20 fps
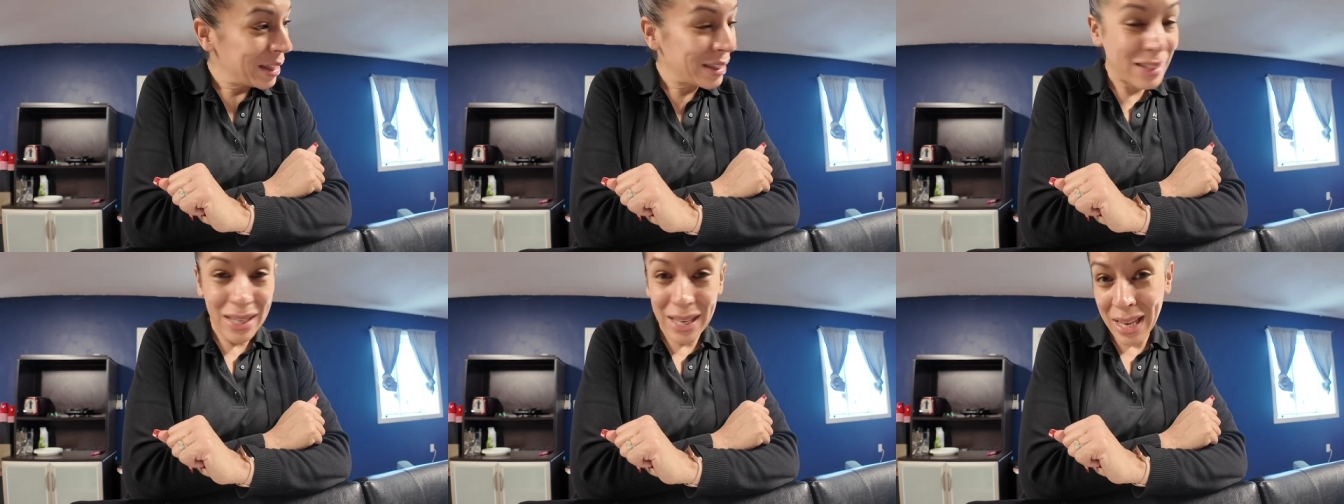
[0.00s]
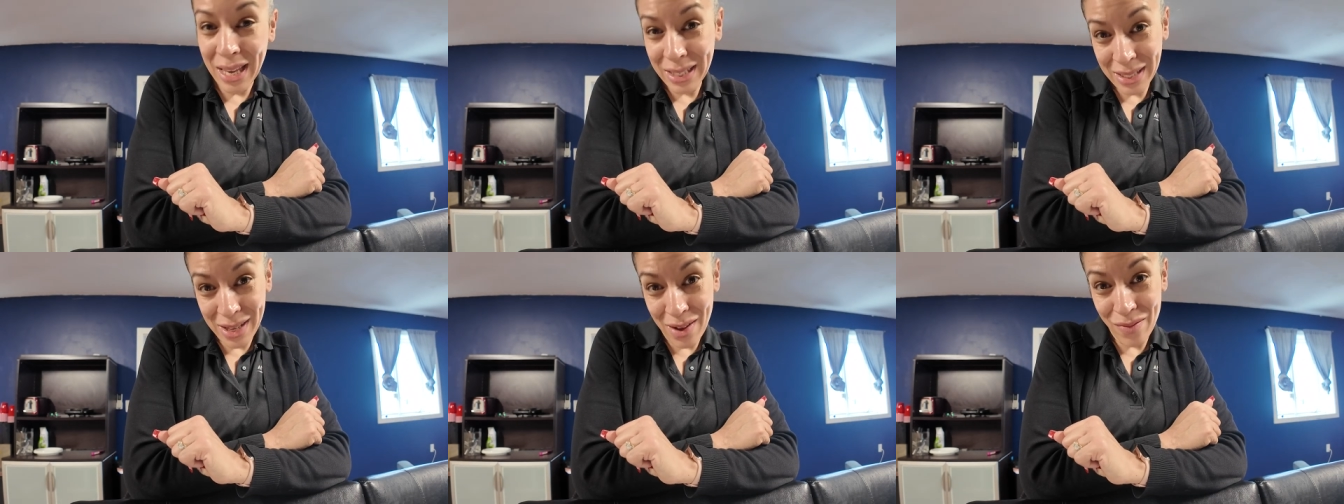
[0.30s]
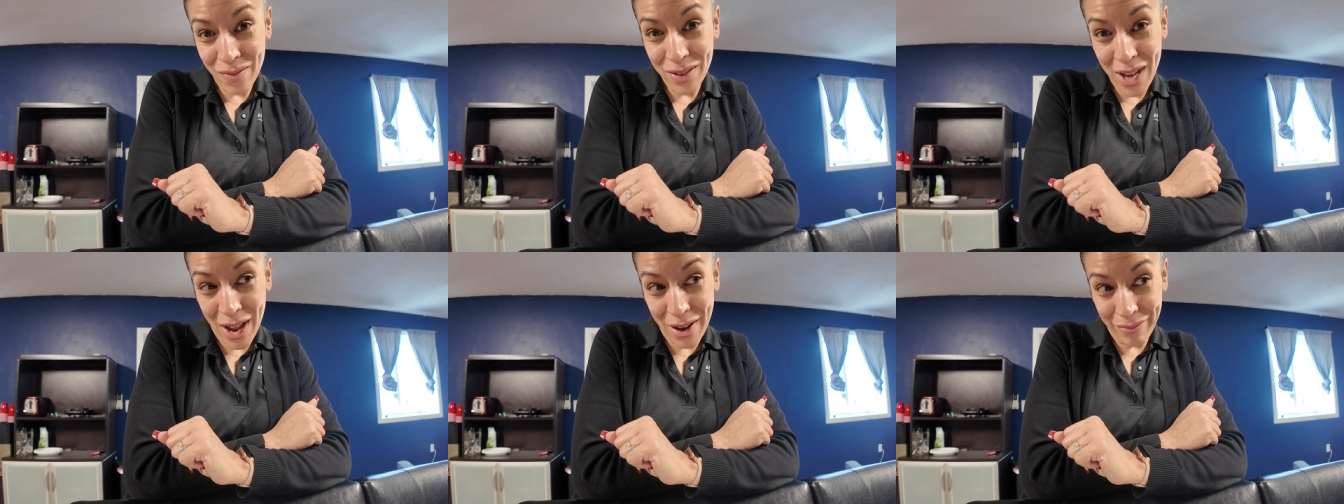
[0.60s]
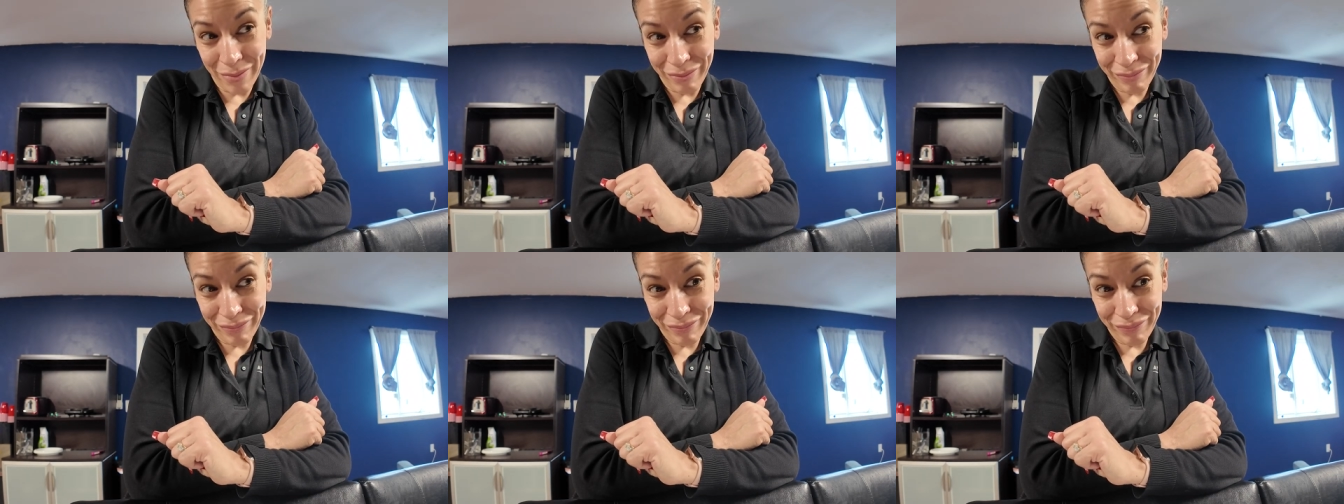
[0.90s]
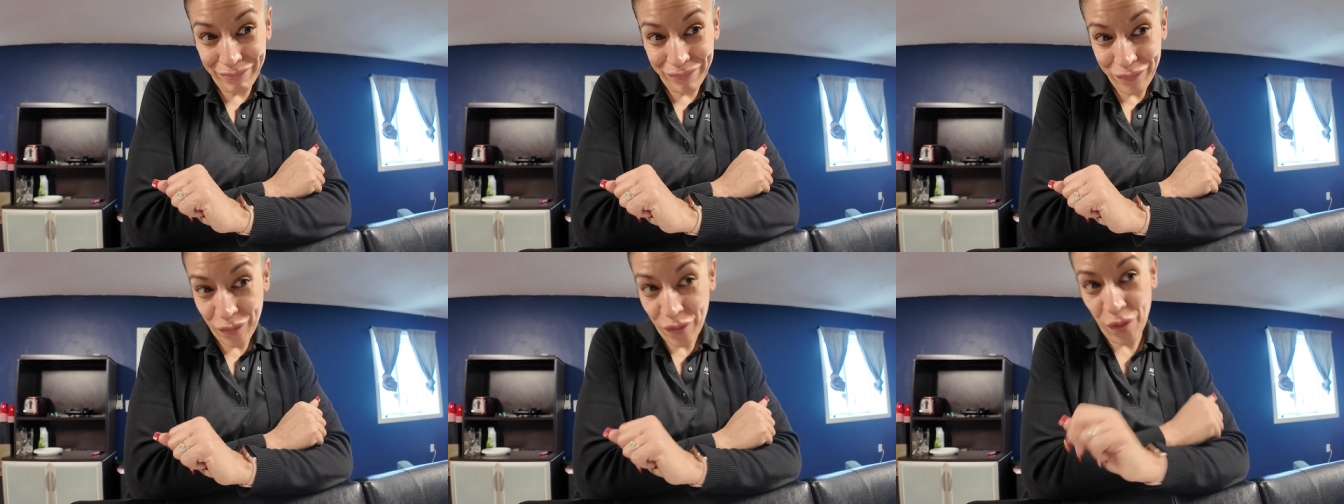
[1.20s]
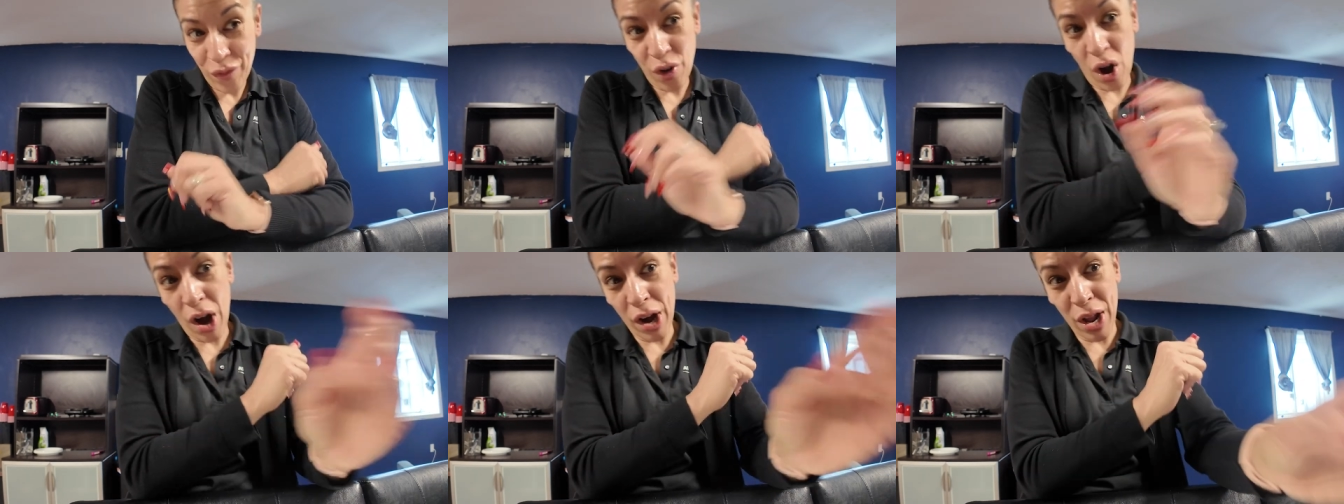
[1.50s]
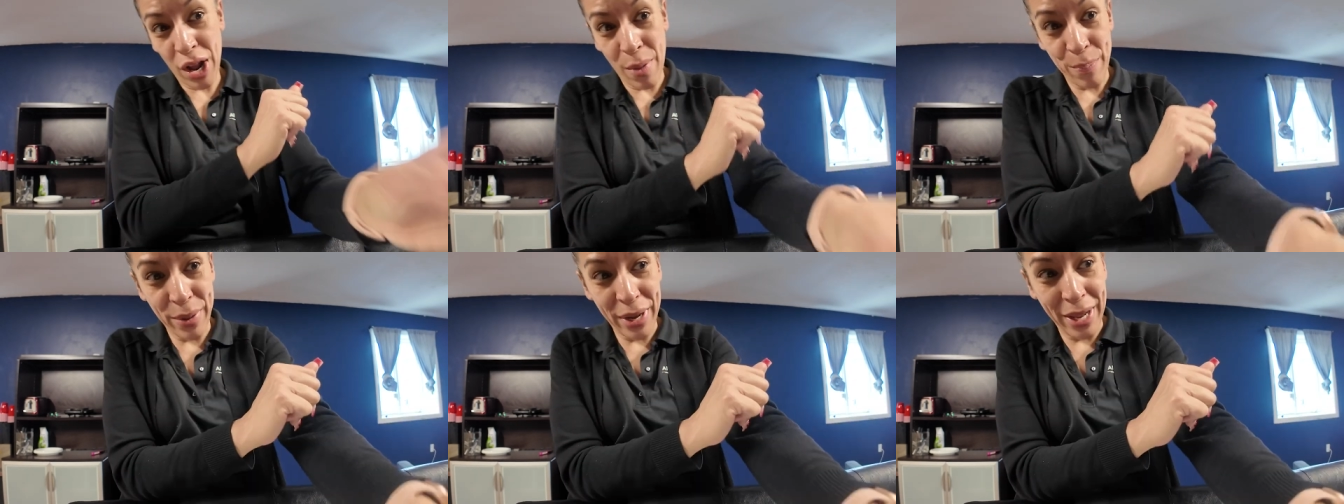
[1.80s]
to get stuff done for our
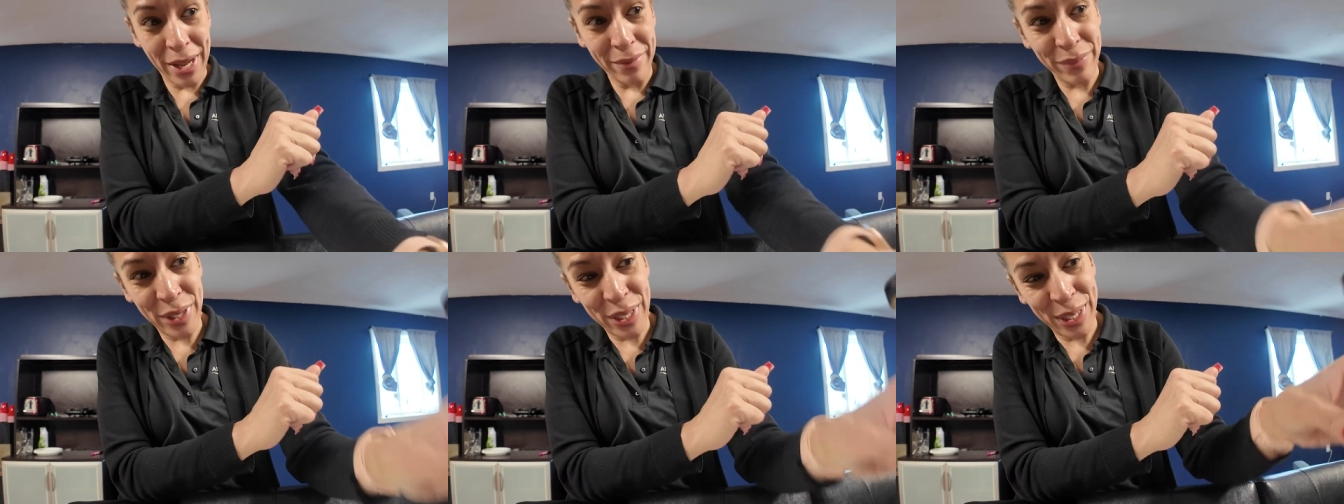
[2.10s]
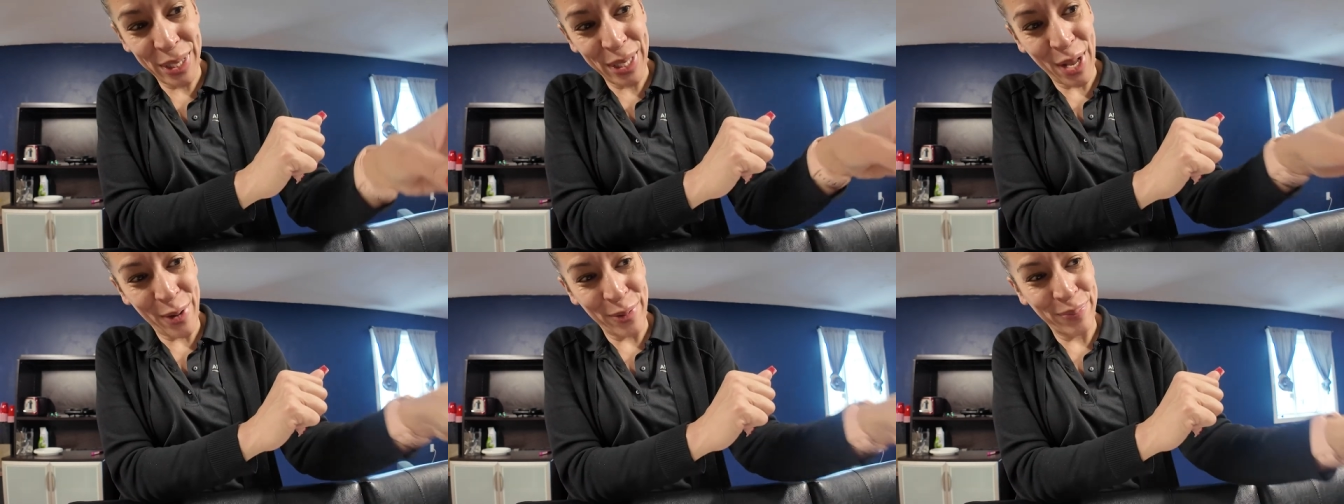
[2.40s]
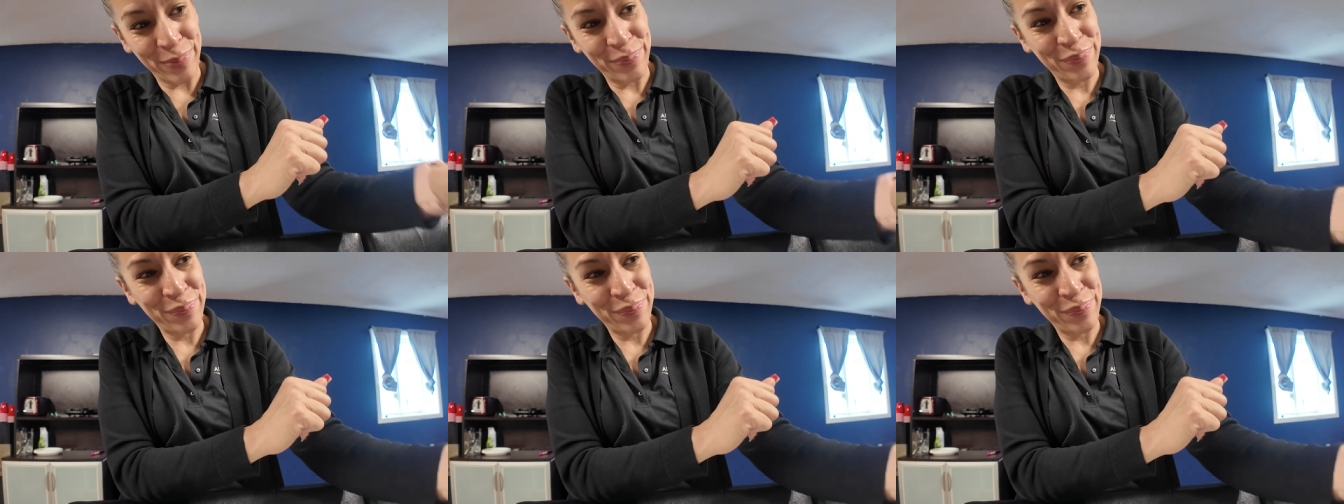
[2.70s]
company. So